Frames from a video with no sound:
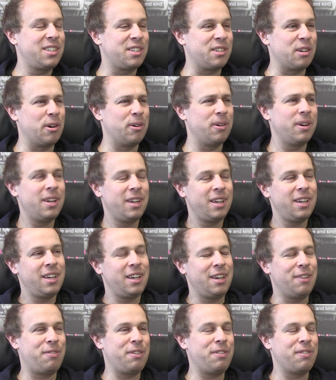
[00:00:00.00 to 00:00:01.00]
So
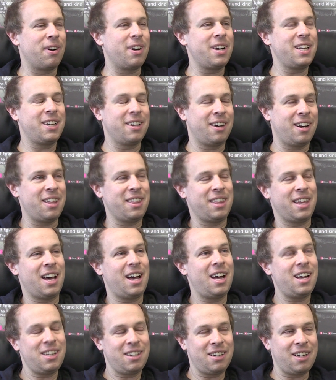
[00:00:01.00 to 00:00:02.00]
if we've already got
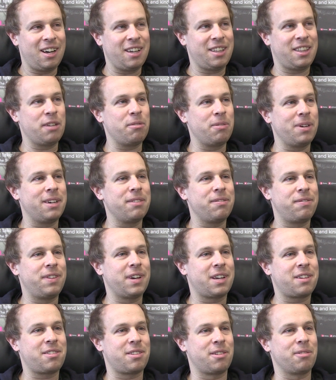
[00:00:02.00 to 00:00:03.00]
that, I think we can
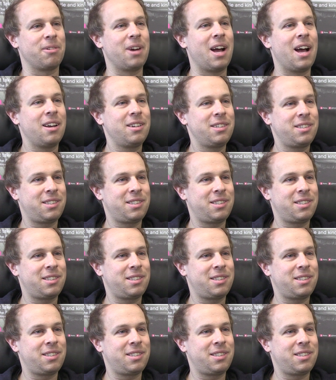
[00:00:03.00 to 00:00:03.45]
fix the rest.